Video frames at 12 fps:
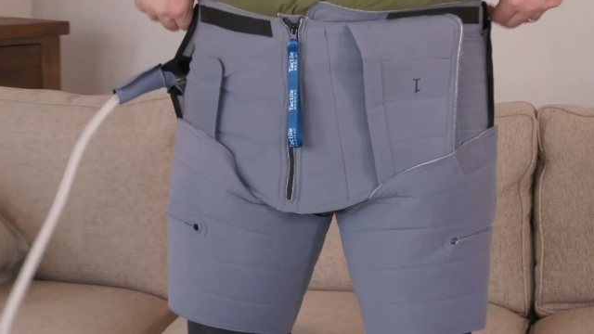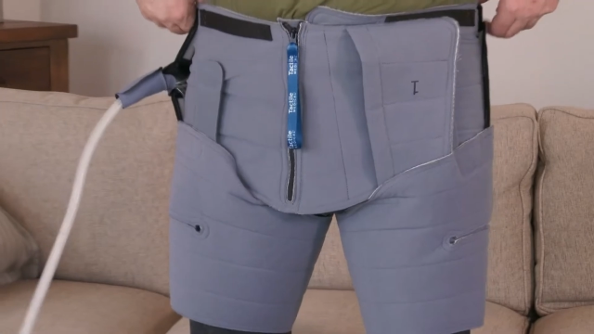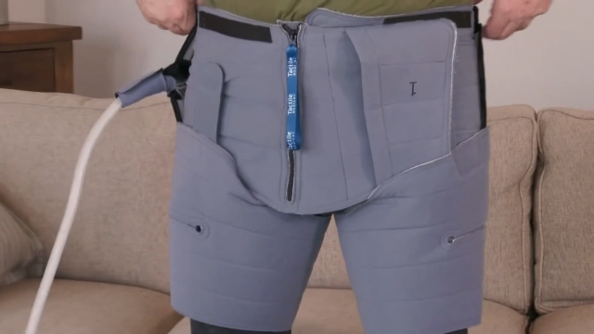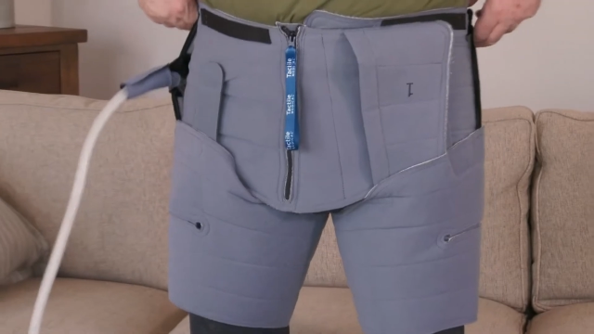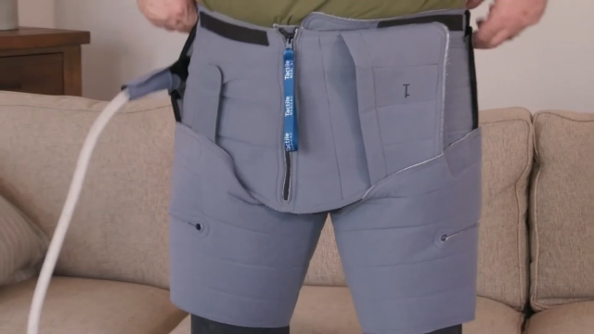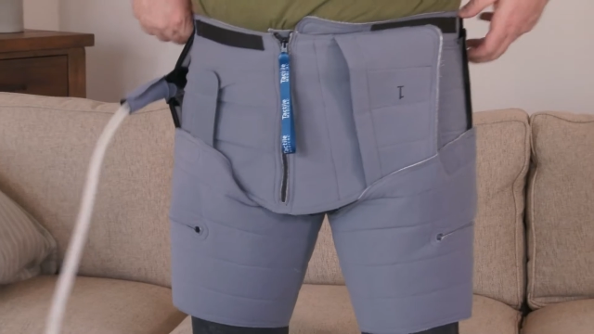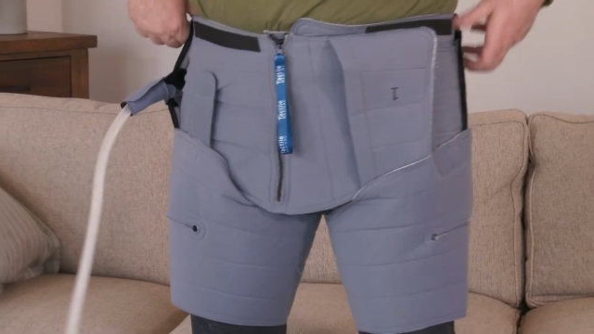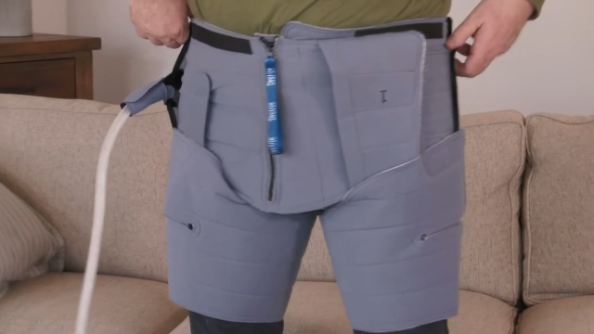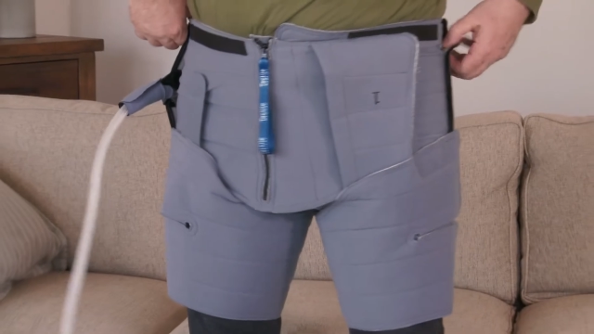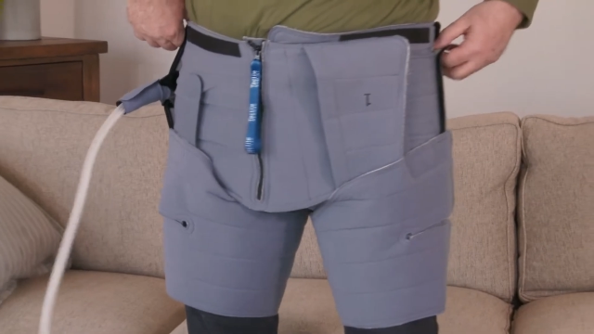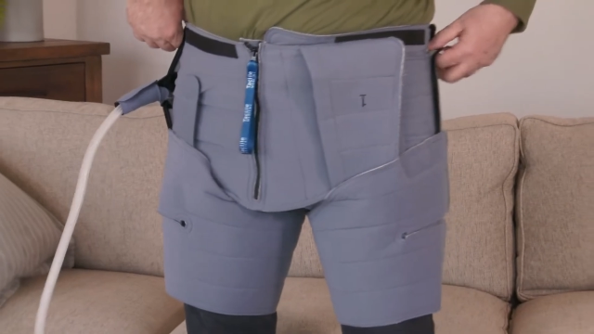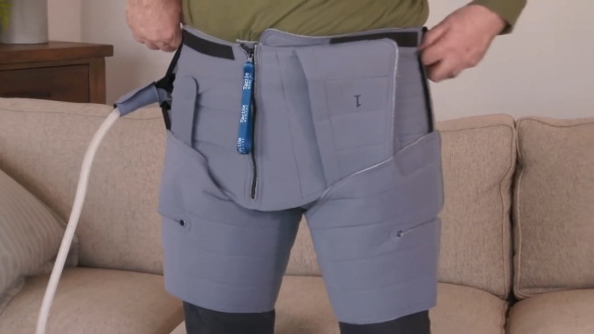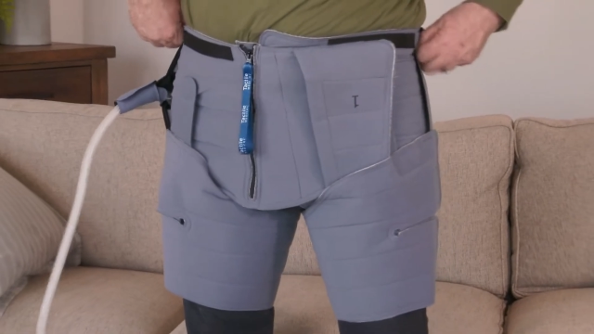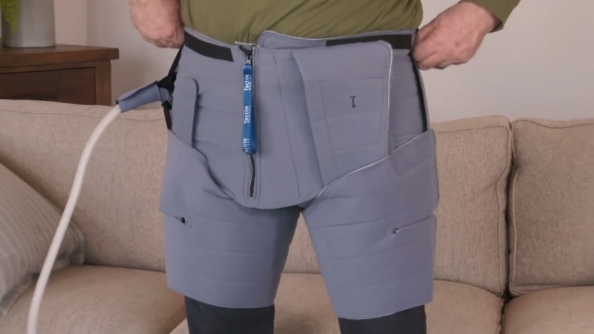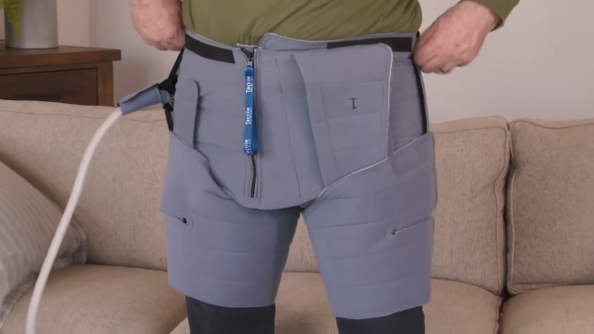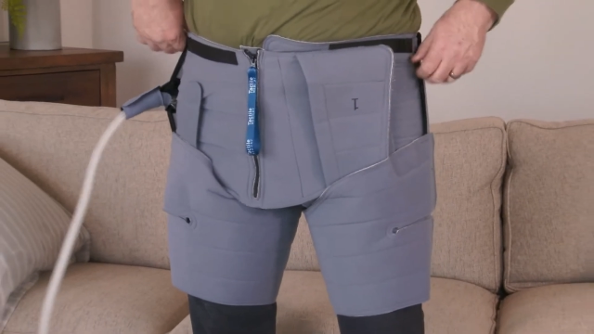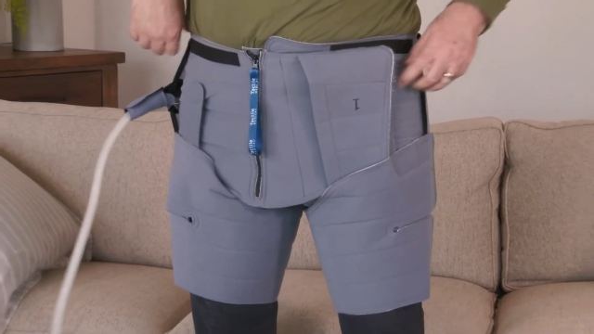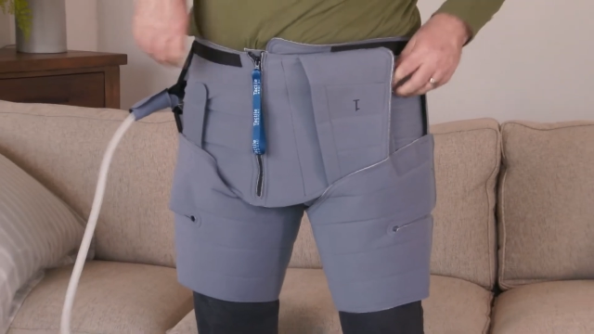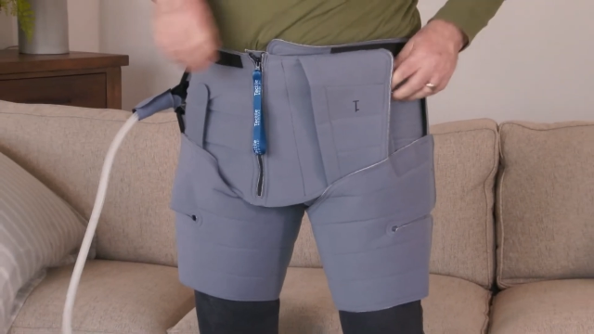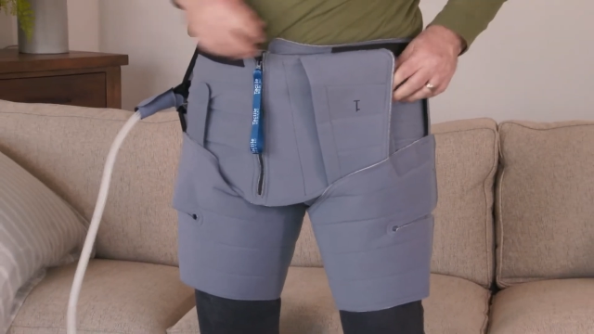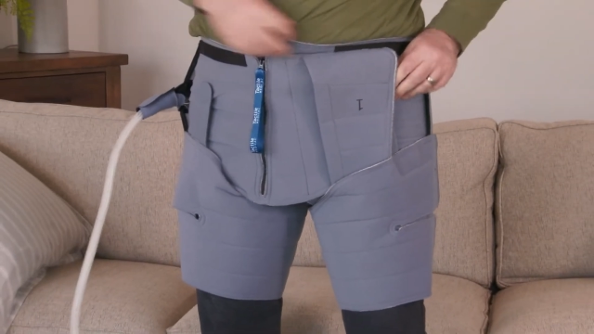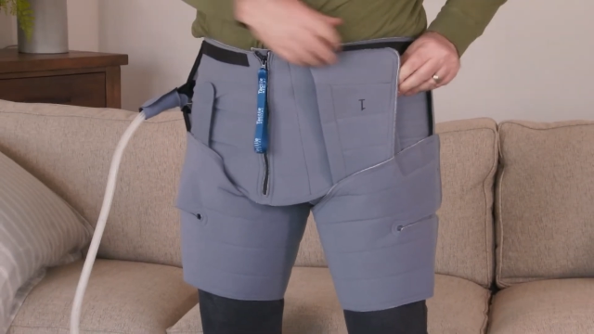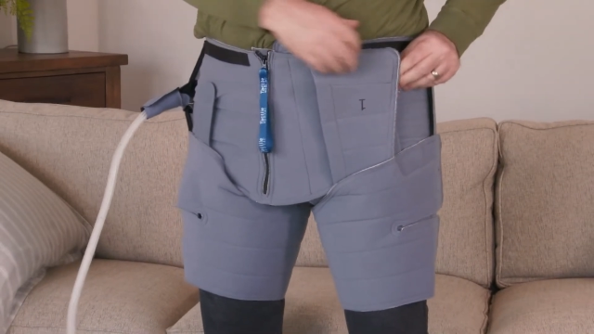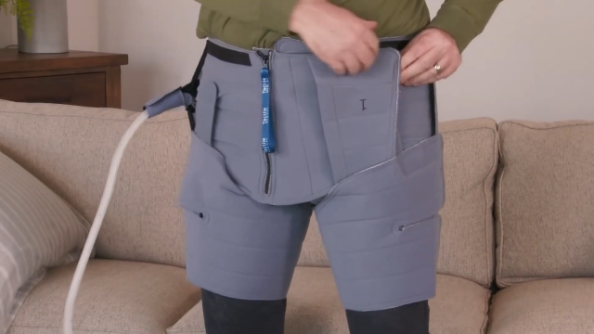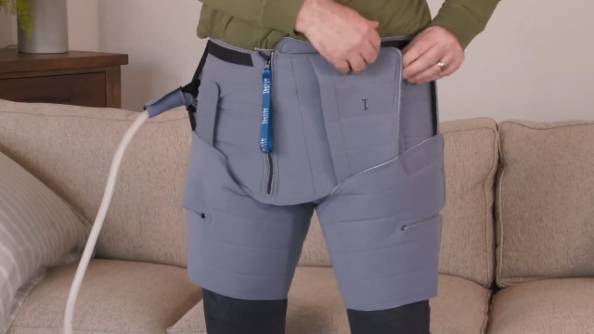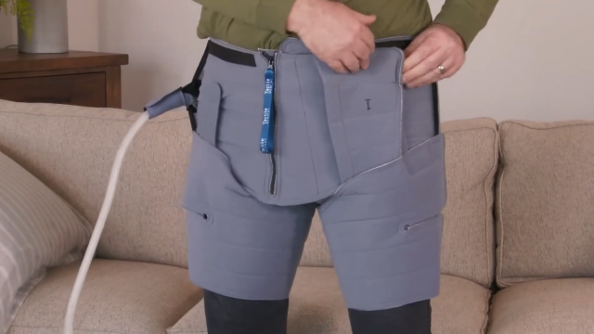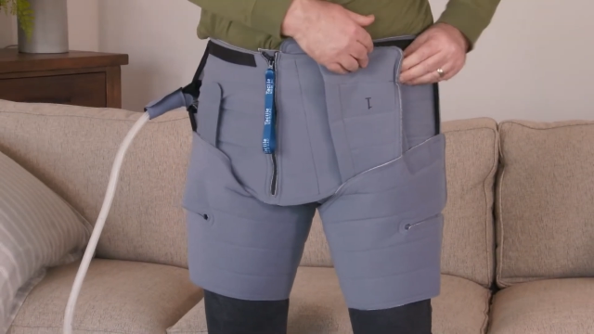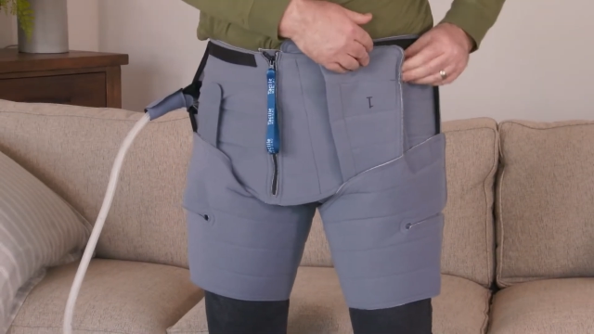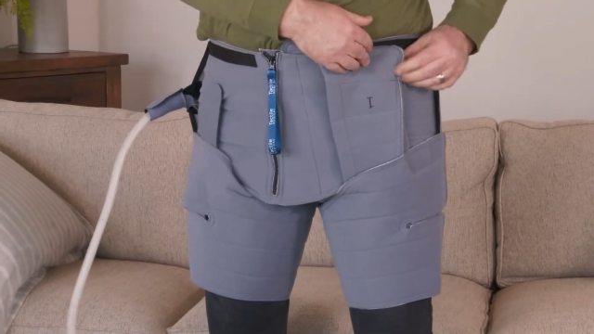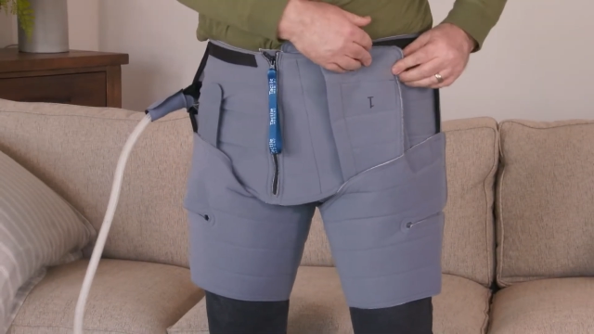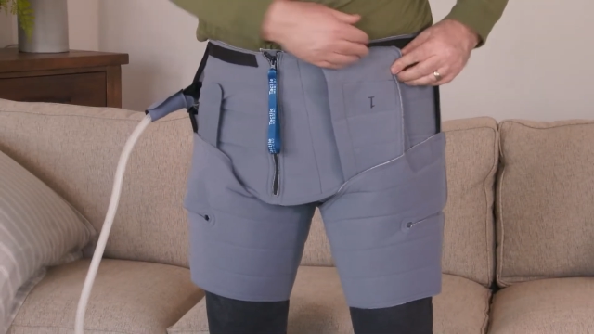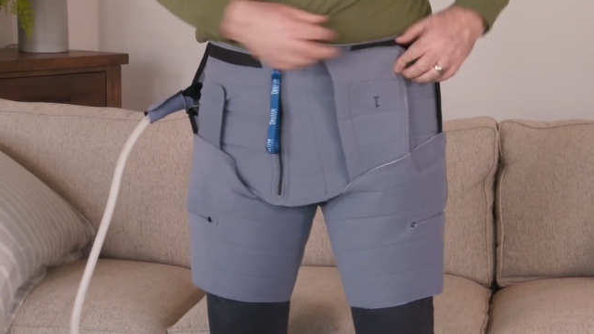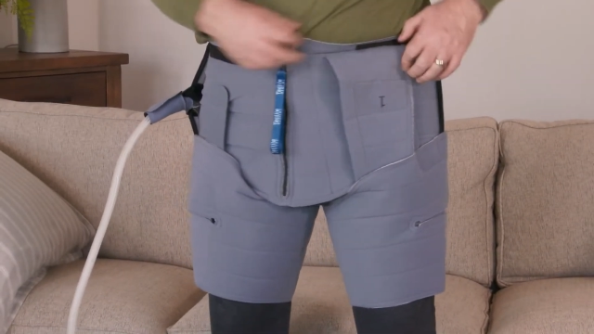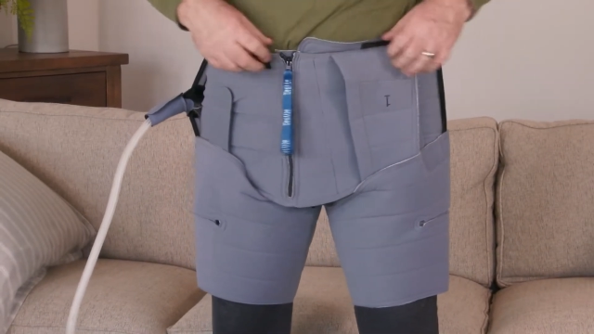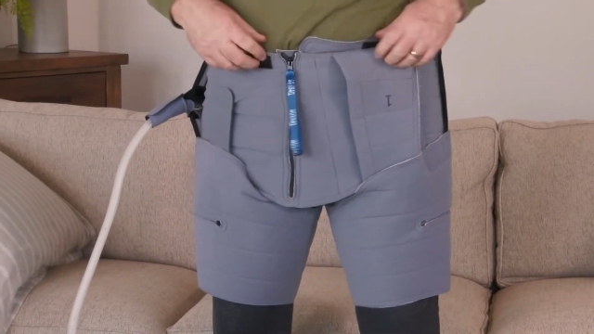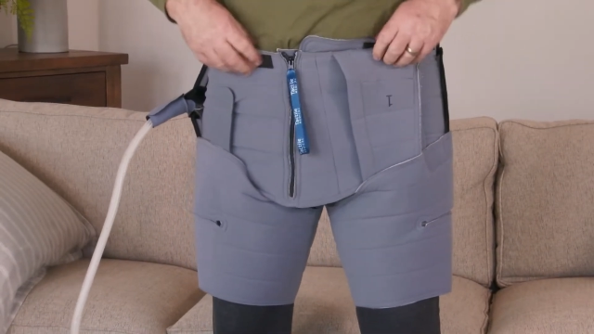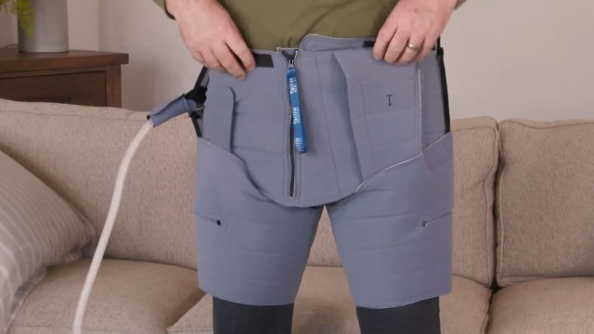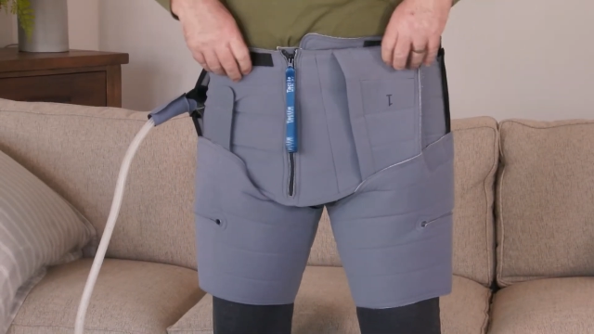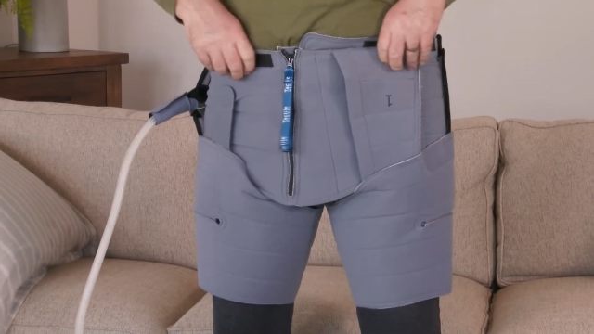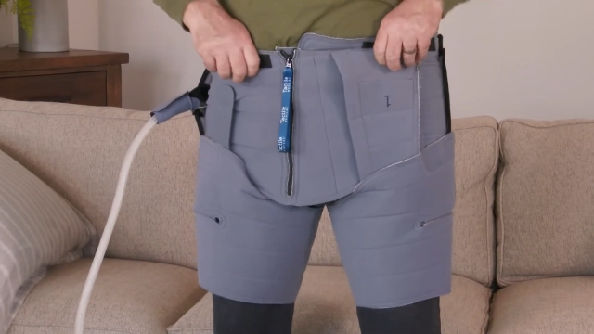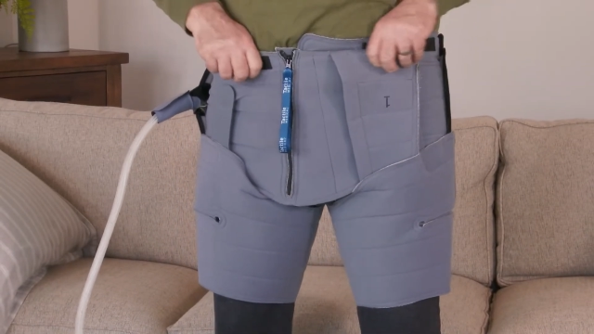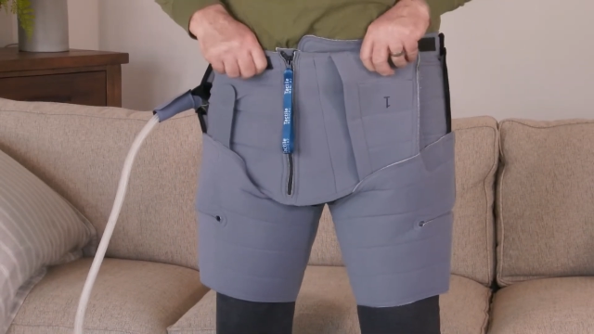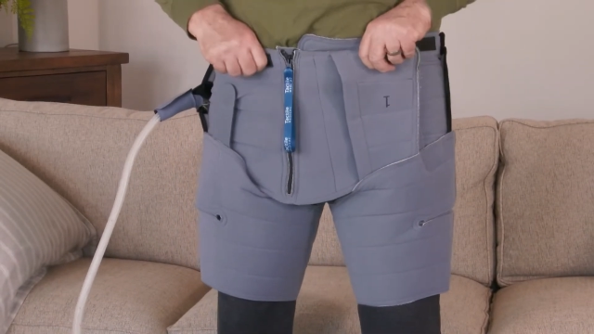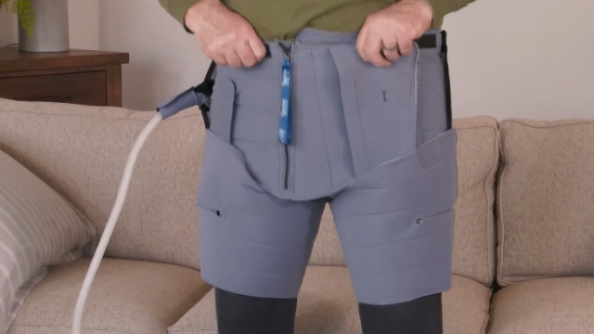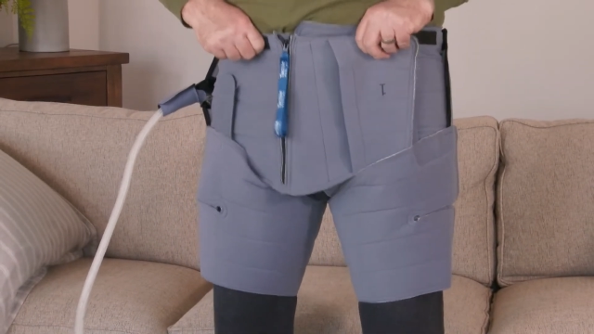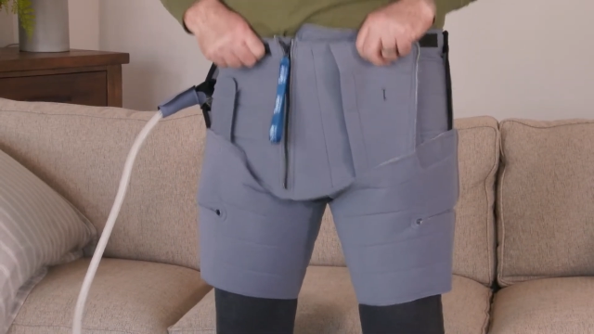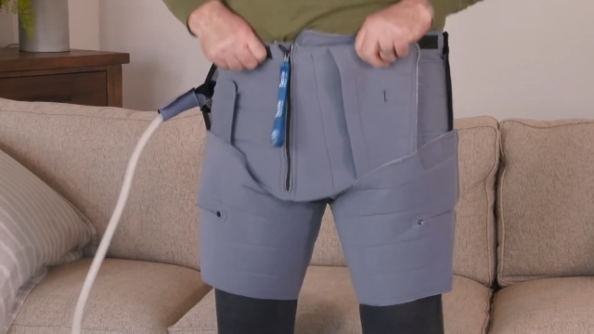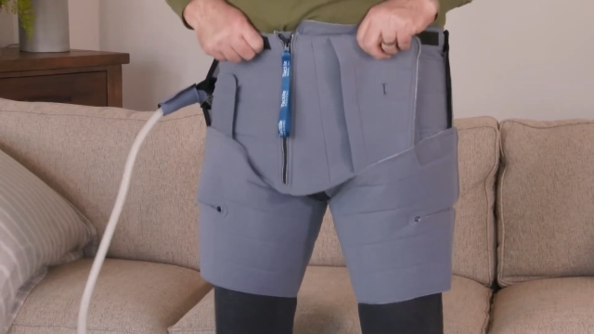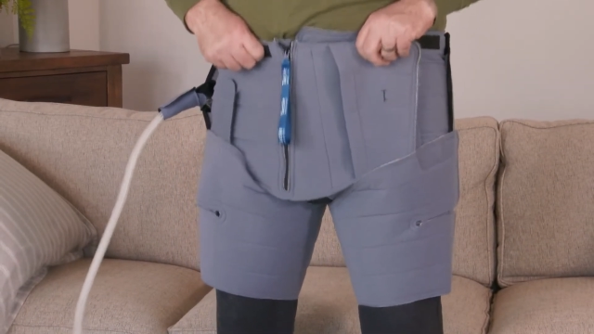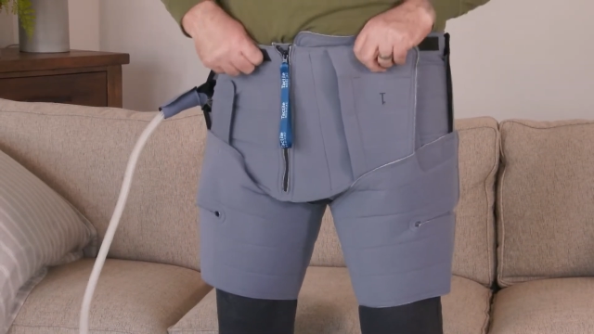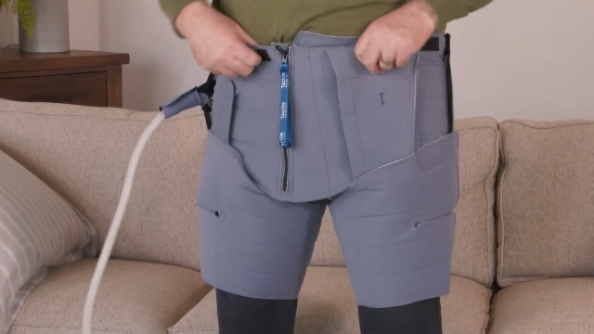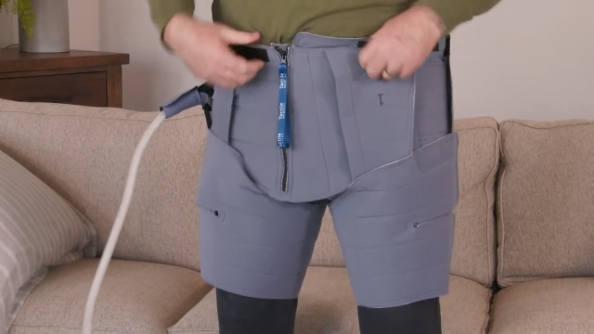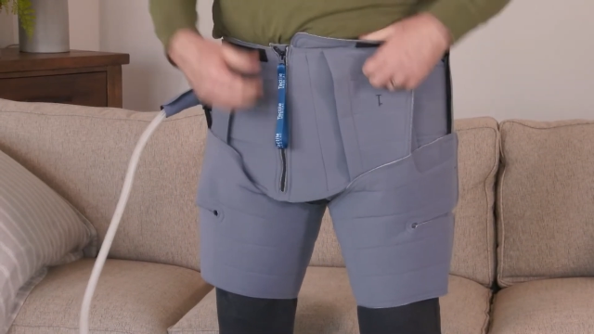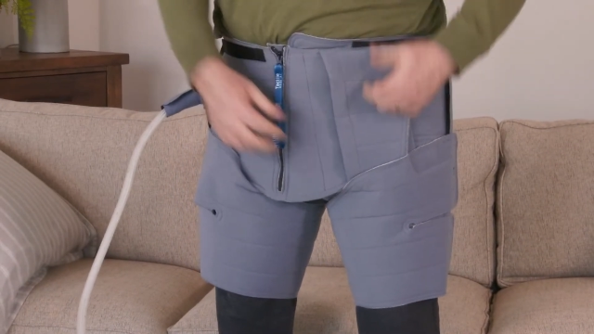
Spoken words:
(no speaker visible)